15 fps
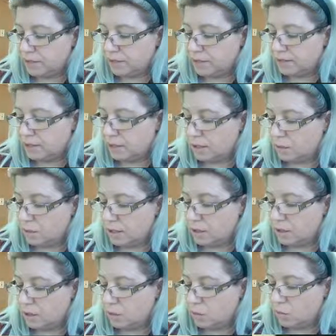It's going to
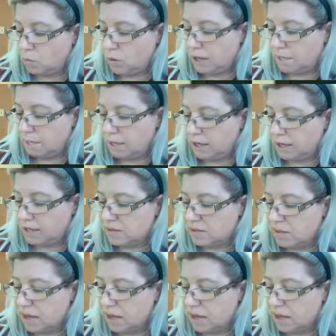be y minus